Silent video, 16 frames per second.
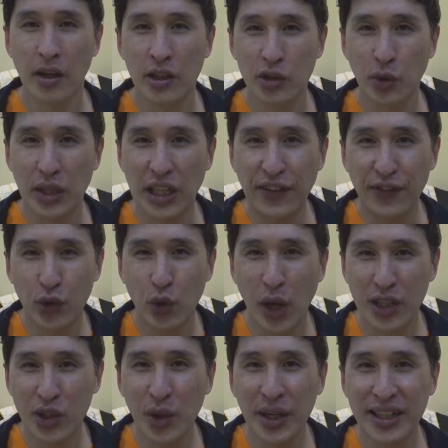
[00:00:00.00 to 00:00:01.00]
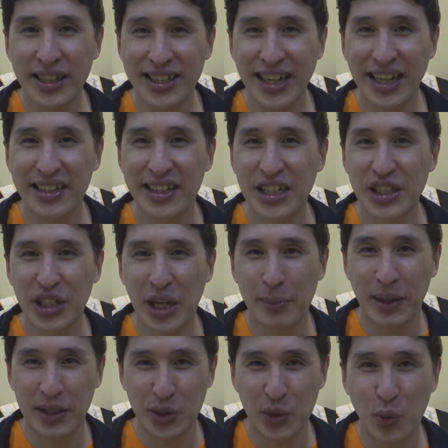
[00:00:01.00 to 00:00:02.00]
So if you are not an ENTJ
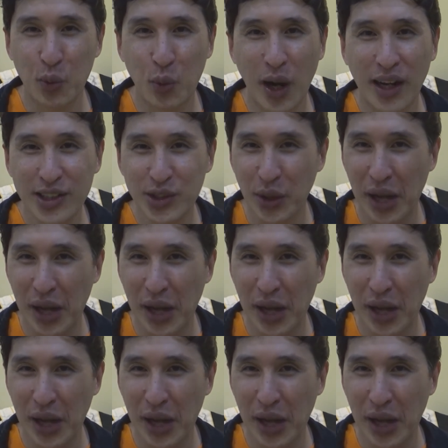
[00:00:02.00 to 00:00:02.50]
but you want